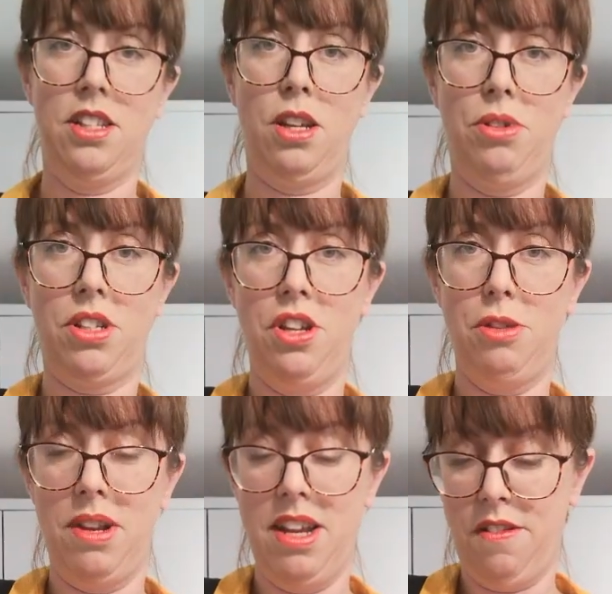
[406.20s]
So I'm just going to
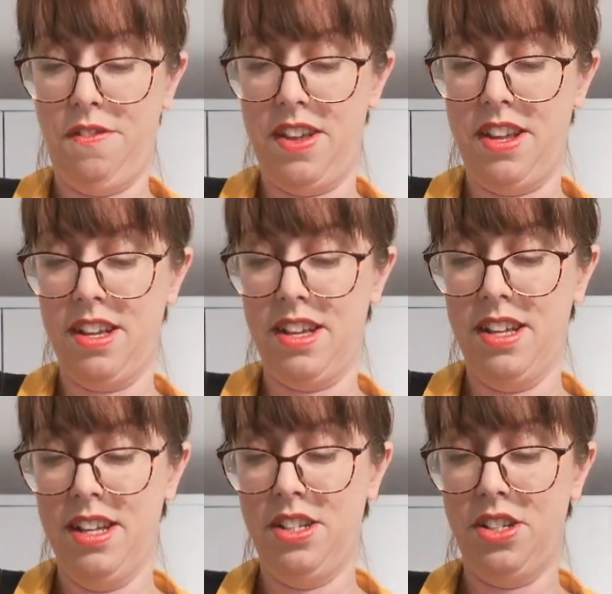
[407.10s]
use my little
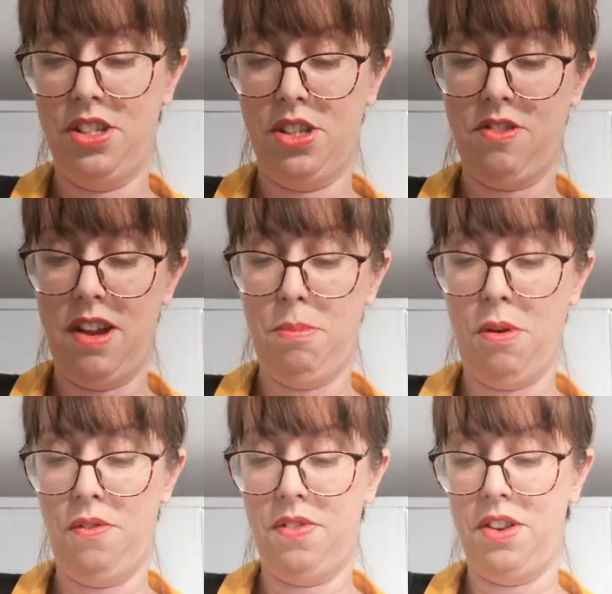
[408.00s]
finger just to scrape
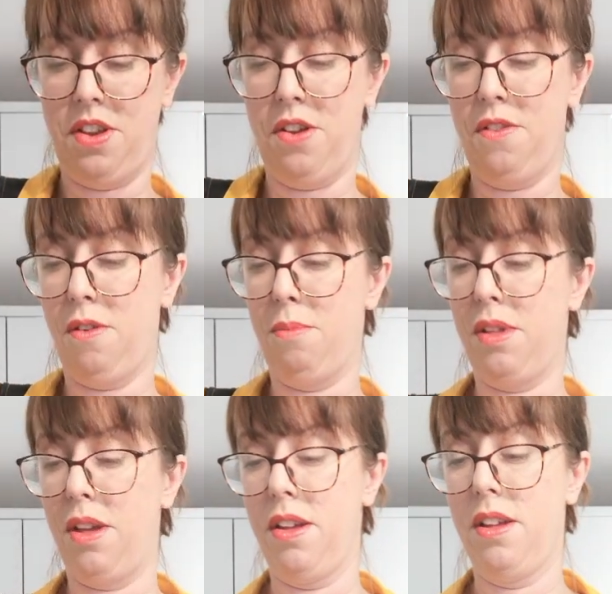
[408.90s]
off the dough from
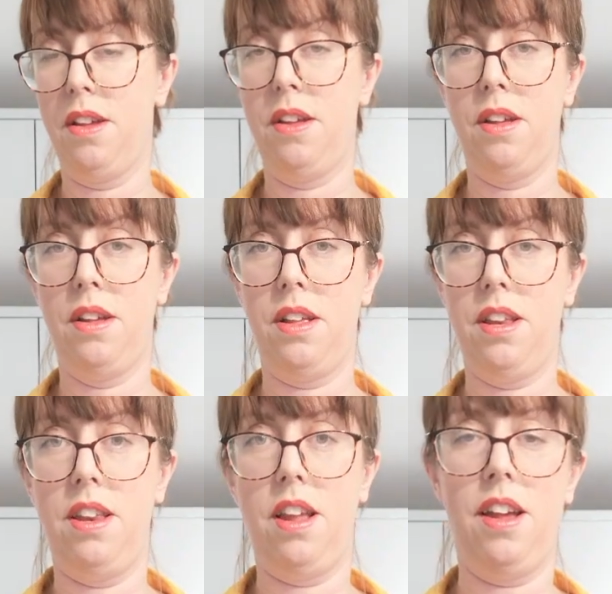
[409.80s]
the
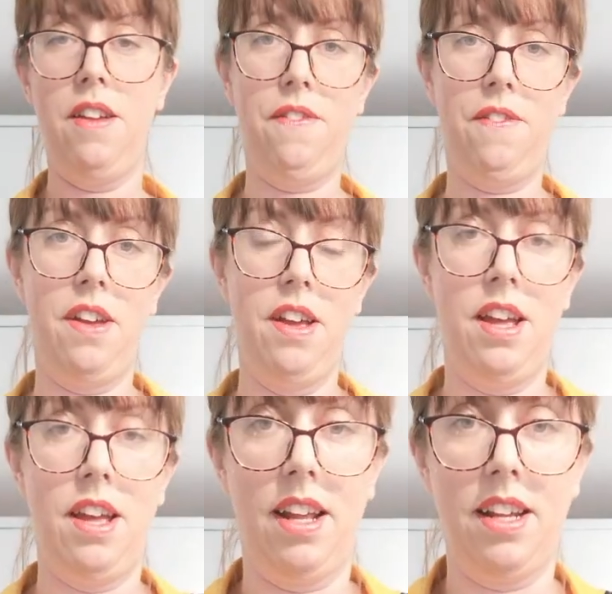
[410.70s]
knife.
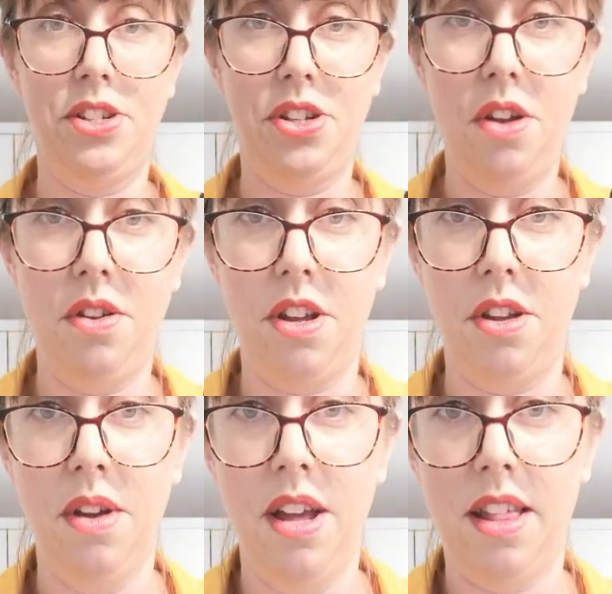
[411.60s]
And I can show
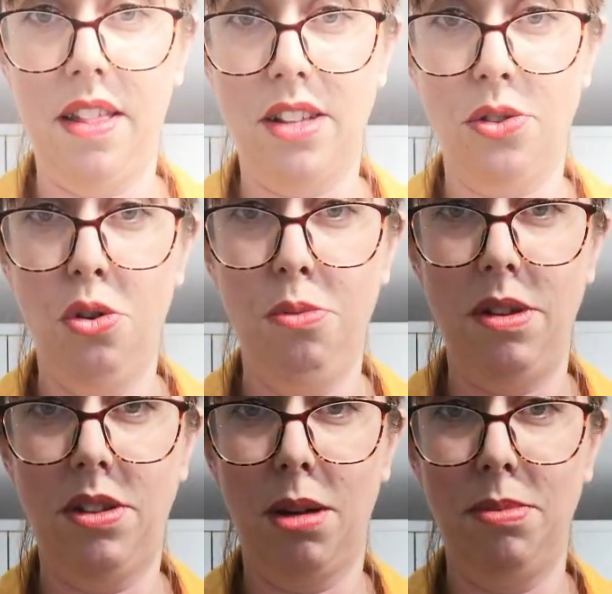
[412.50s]
you that that's
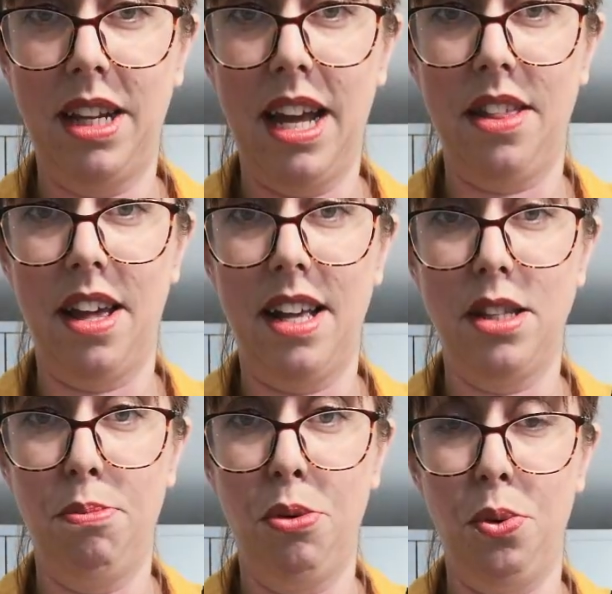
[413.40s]
almost come together
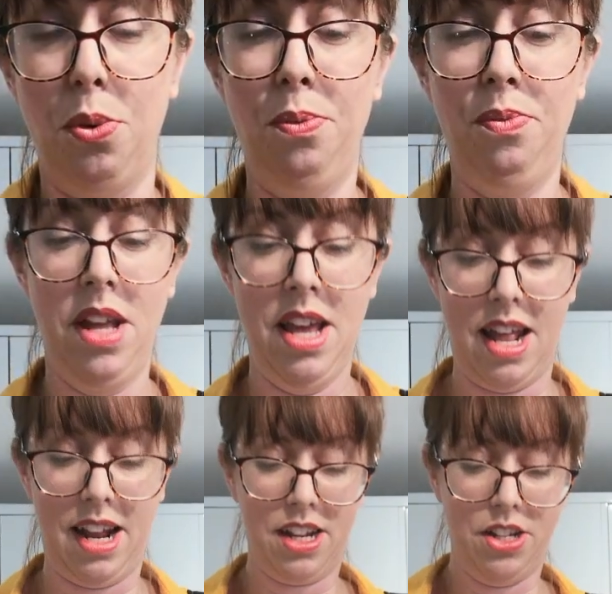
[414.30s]
as a ball.
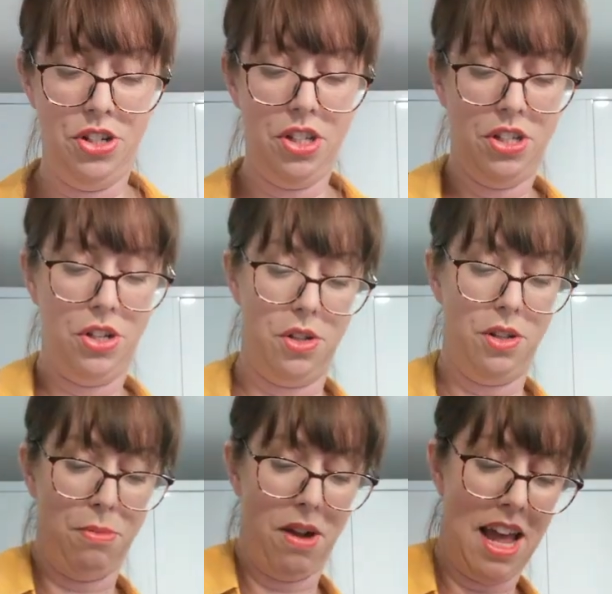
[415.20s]
And I can just
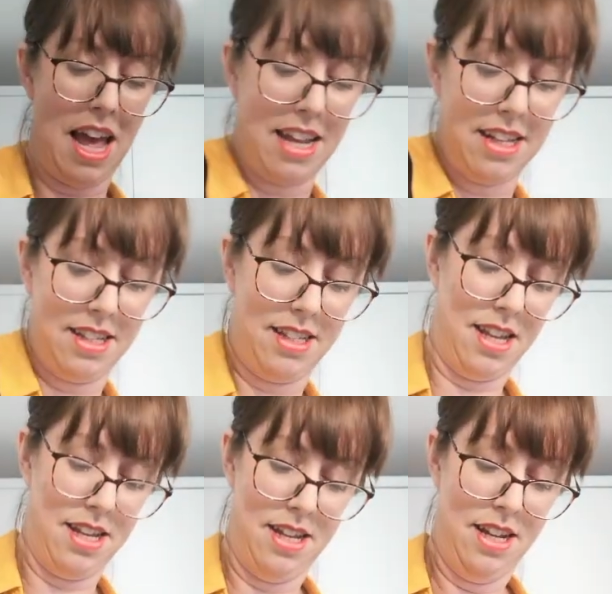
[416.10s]
use my
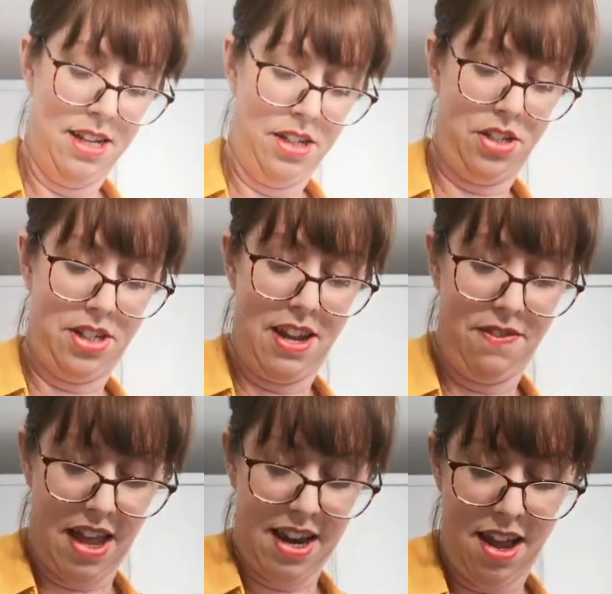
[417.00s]
hands just to
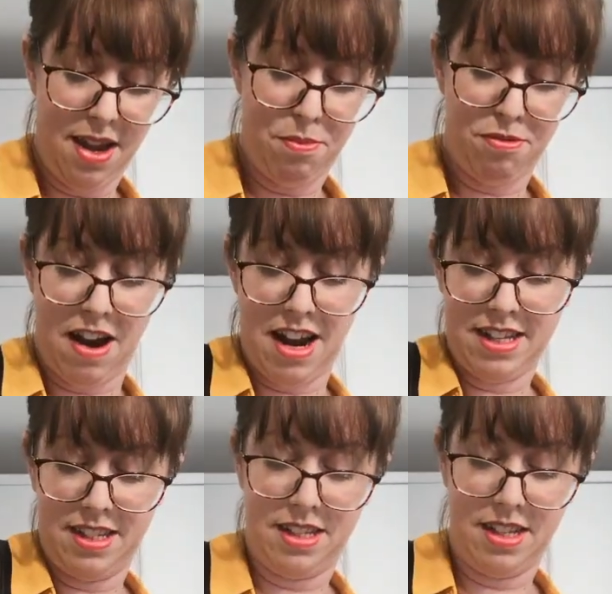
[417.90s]
give that a light
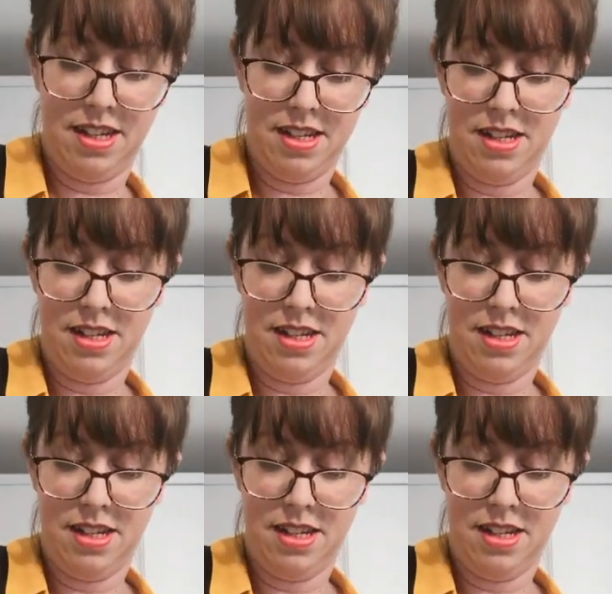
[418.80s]
press